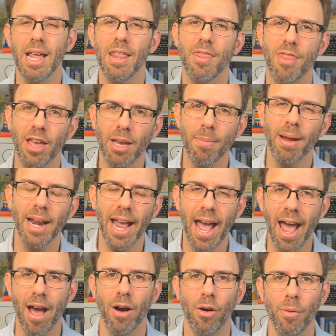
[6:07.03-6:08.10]
think about
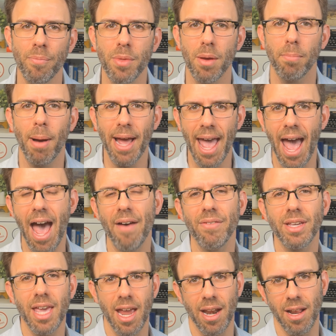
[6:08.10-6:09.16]
how, by
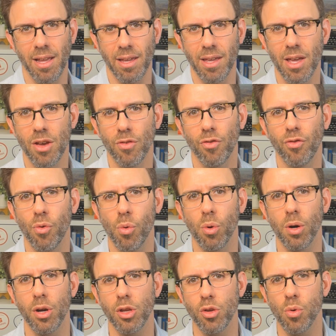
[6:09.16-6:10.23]
advocating
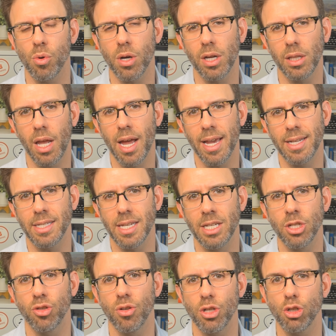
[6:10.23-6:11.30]
for your client's
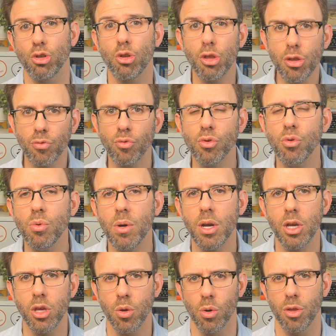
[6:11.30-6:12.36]
interests through
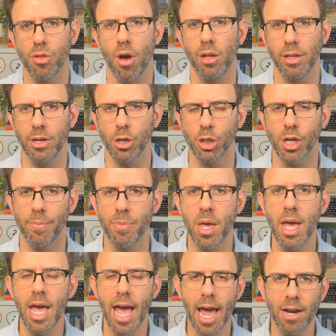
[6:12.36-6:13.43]
your thought leadership
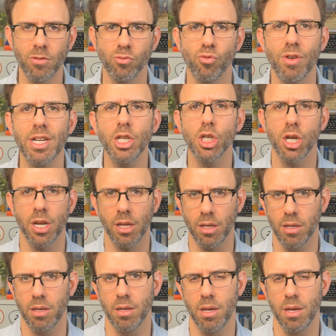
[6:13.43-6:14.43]
and reaching